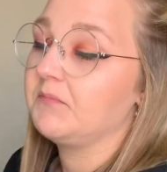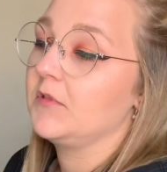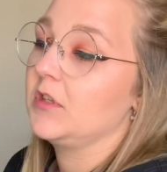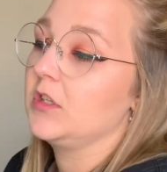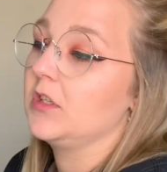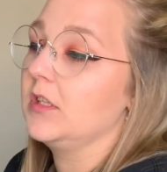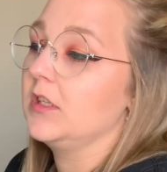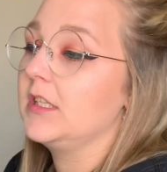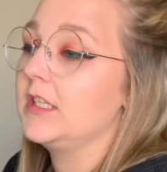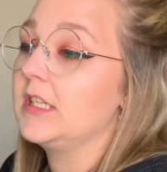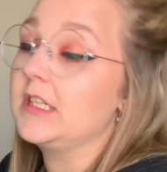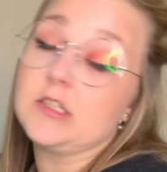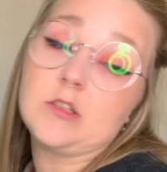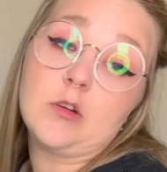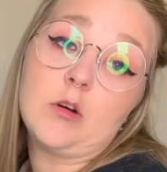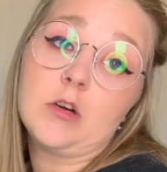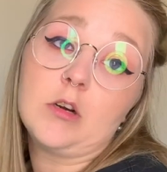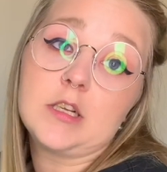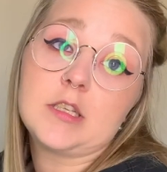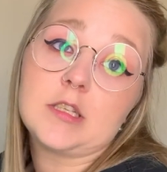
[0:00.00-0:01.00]
So this is
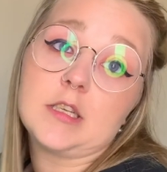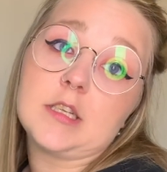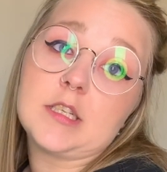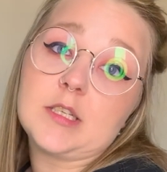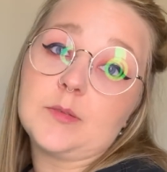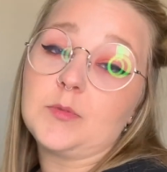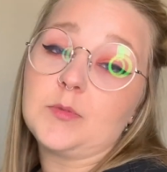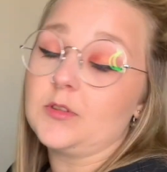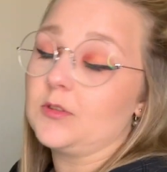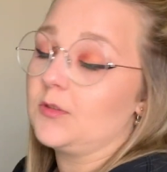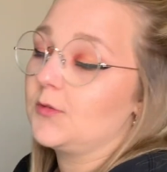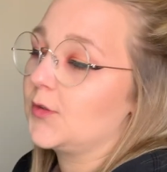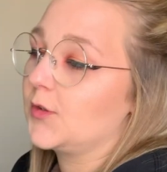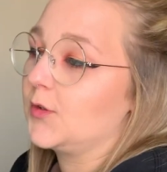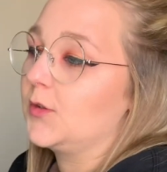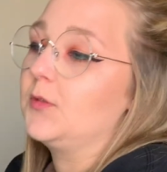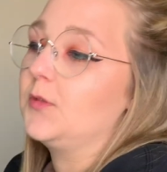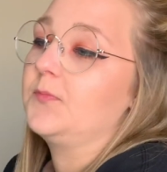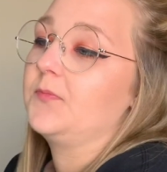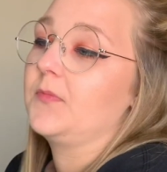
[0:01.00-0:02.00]
not accessible,
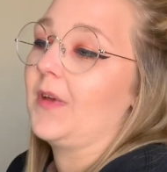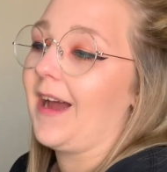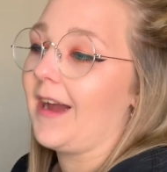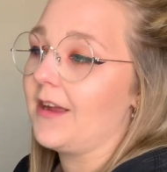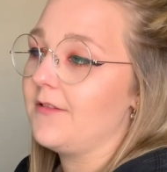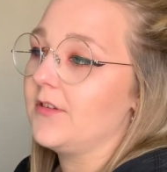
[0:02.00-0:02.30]
so I